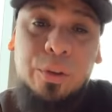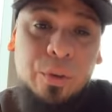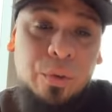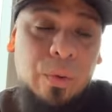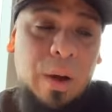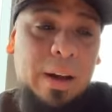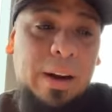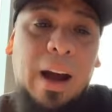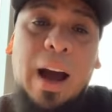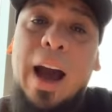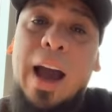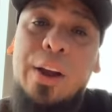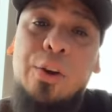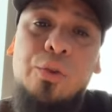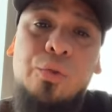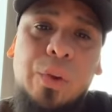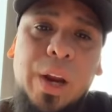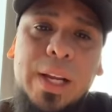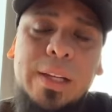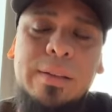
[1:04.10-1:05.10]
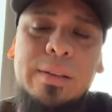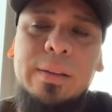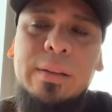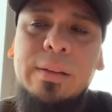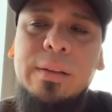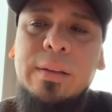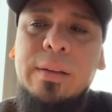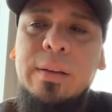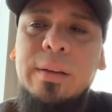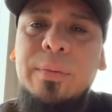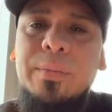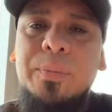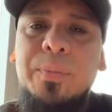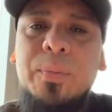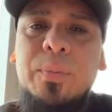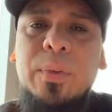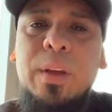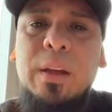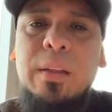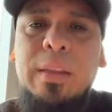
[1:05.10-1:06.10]
you at a higher rate.
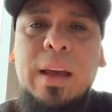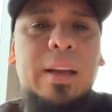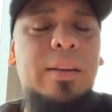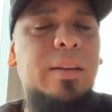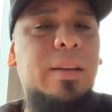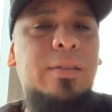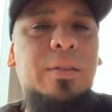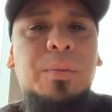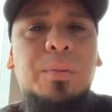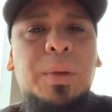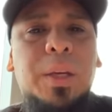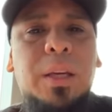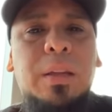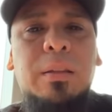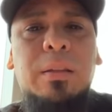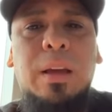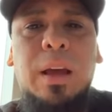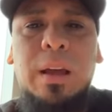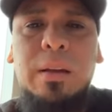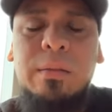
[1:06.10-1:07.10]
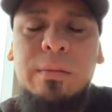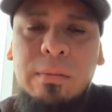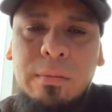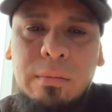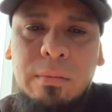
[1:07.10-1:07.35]
That doesn't mean that